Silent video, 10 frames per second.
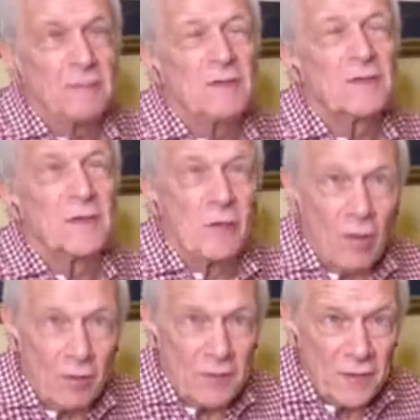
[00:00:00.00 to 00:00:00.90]
listening
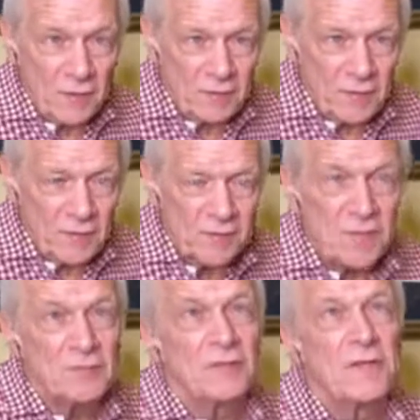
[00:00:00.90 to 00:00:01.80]
all year to your
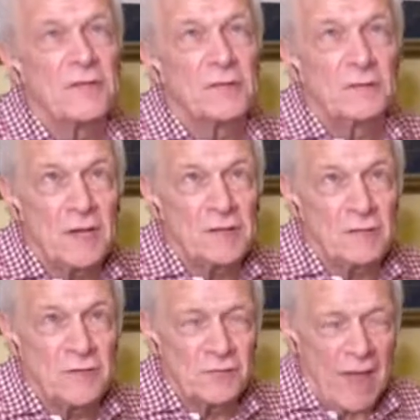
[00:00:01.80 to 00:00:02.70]
senior teacher teach,
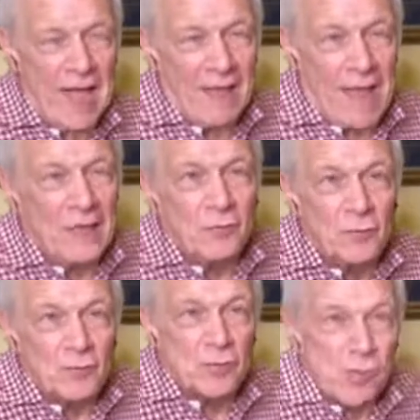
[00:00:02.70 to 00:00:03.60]
and you say, "I could
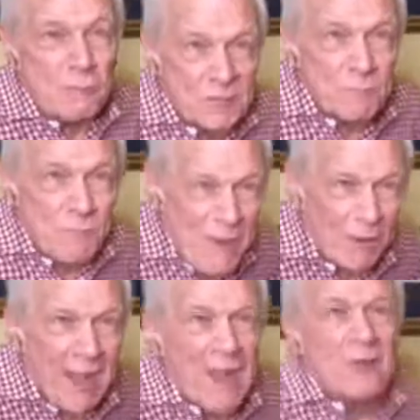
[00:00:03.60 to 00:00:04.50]
do so much
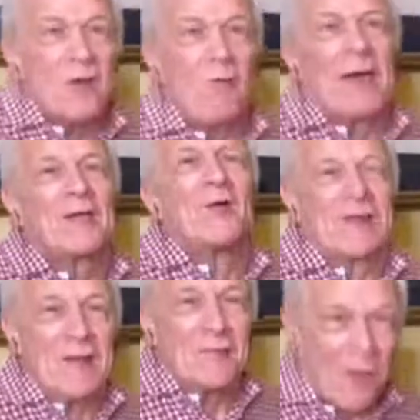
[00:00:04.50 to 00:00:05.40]
better. I know I
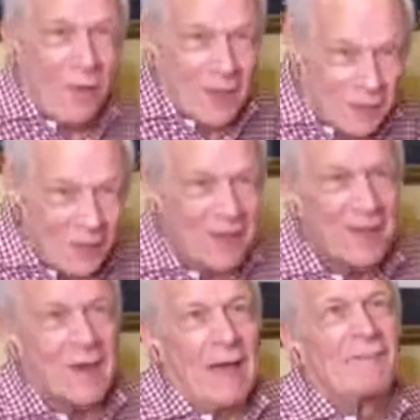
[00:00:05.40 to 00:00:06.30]
could.
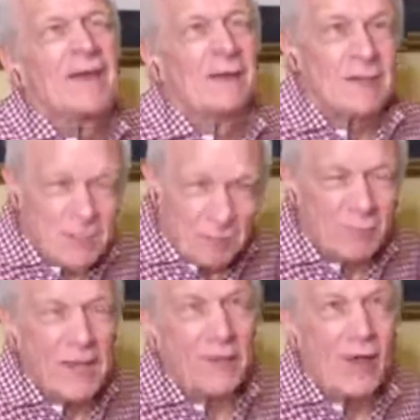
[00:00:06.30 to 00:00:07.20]
I've got a lesson
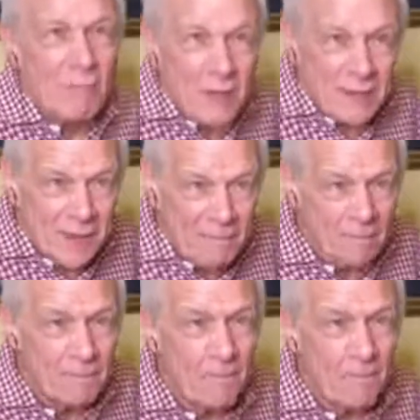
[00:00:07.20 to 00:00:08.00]
plan all made up."